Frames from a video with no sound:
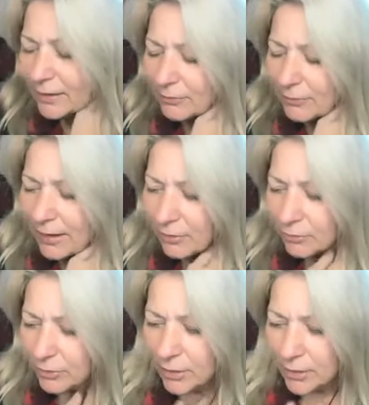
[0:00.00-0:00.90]

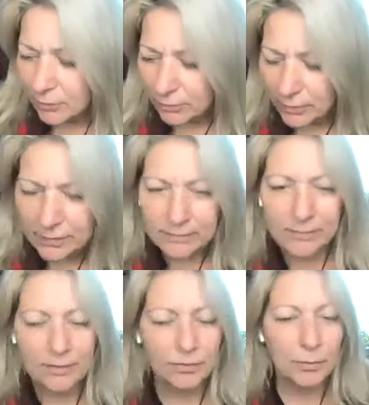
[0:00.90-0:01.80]
around
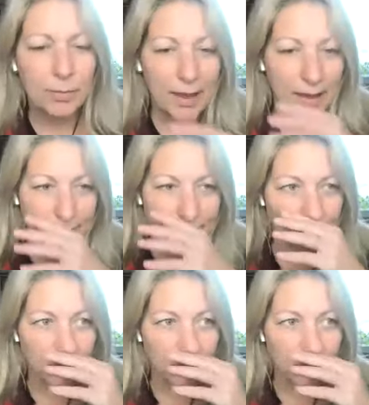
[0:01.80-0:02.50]
releasing of the past.